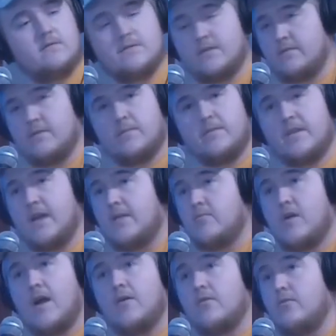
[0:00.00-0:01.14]
So from the time you
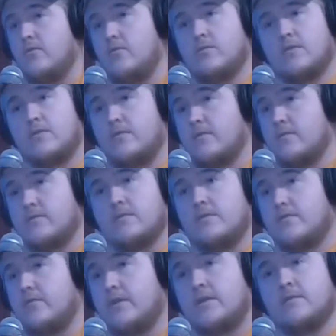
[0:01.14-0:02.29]
owl hoot when they're in the, the
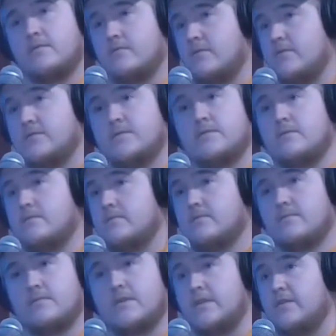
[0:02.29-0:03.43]
tree, roosting.
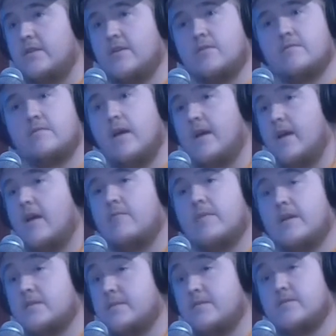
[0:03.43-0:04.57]
Then wow. you hear him fly out, man,
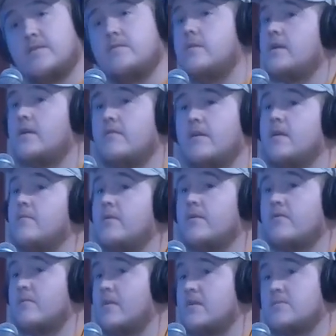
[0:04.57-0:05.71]
especially if you can get right up under
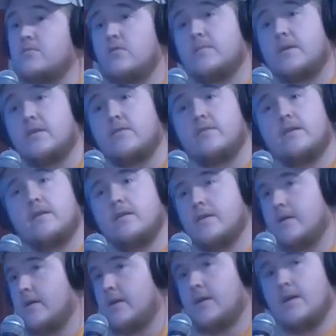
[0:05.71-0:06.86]
him and spook him out of the tree.
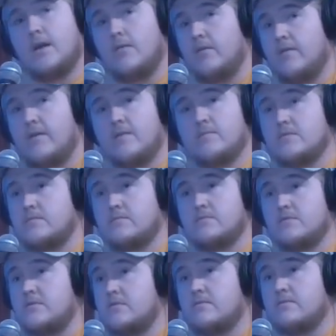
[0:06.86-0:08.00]
We've had him
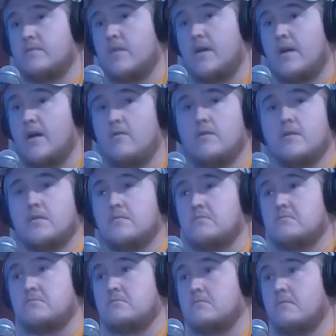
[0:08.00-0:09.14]
fly out in
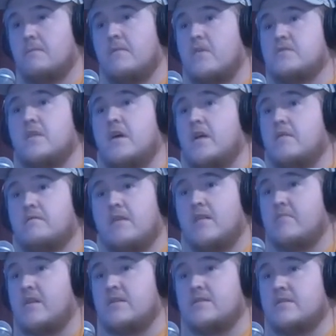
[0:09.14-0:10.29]
first light, five
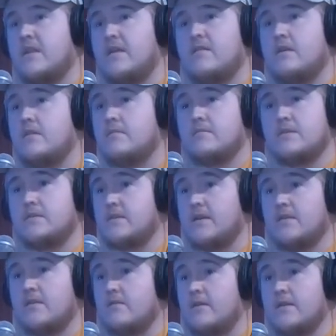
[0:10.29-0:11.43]
minutes in daylight. He's
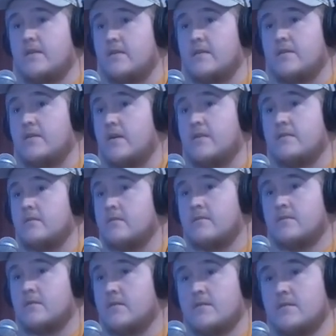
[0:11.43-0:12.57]
standing there right at the end of your gun.
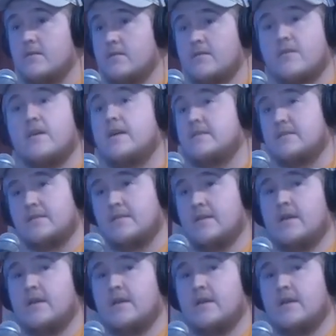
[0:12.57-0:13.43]
Wow. Crazy.